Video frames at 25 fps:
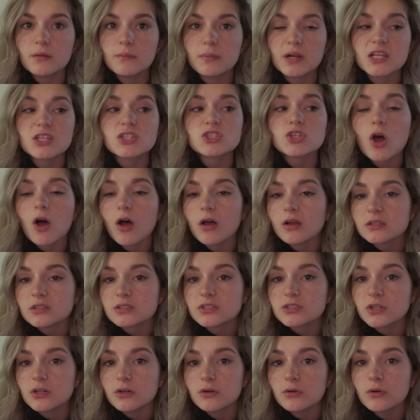but it's
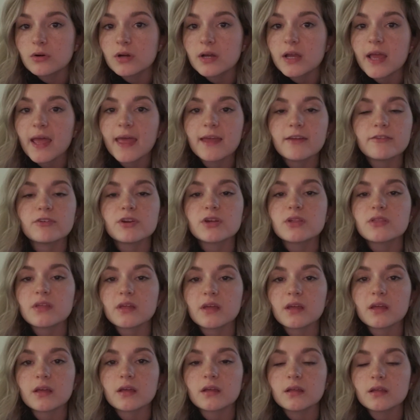also
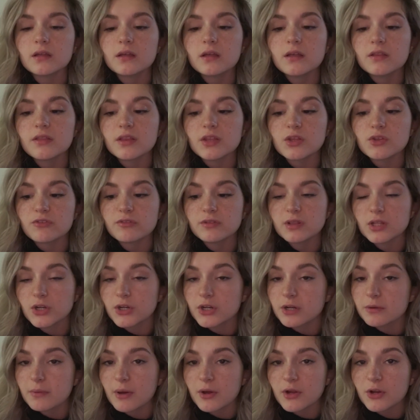everything that you've
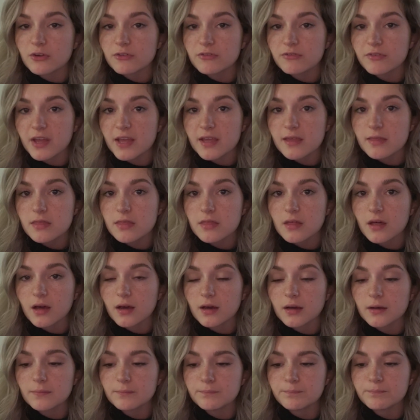learned about your faith.
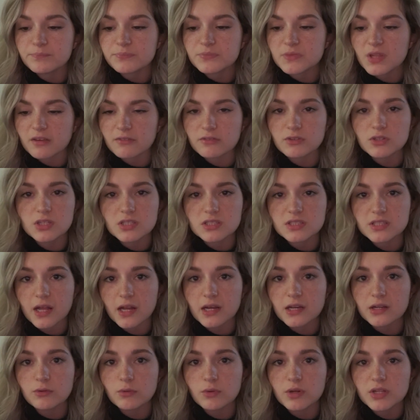Have you
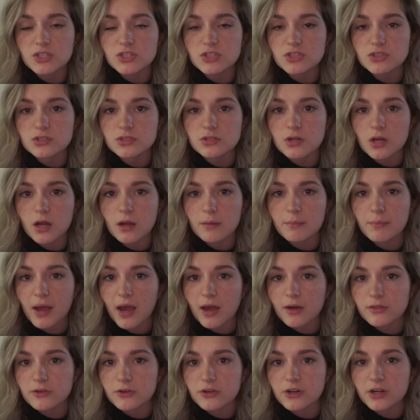decided which
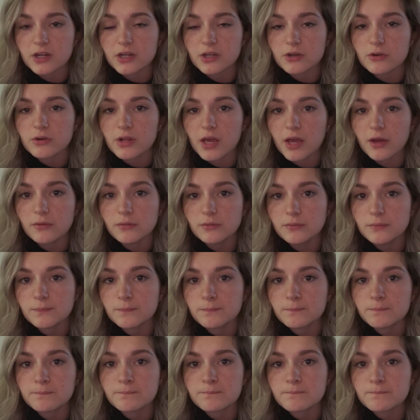path you're gonna go down?
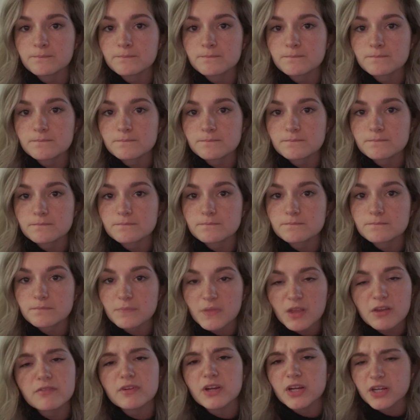
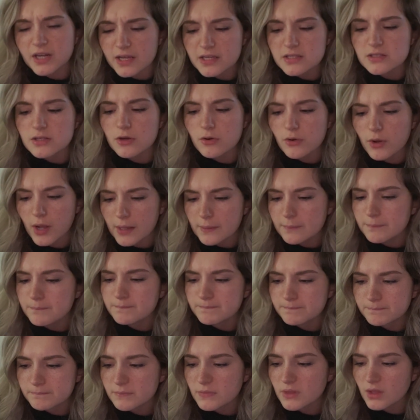Very nice. Okay,
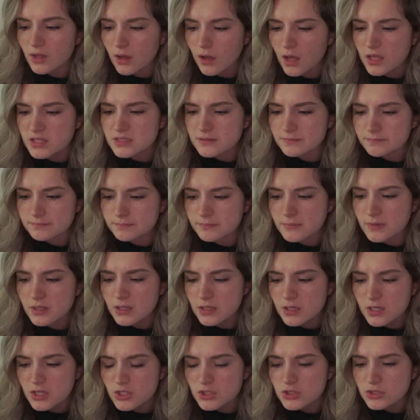awesome.
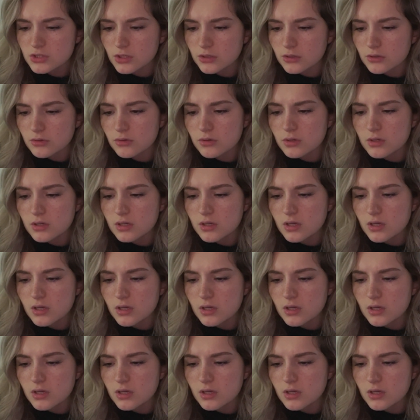So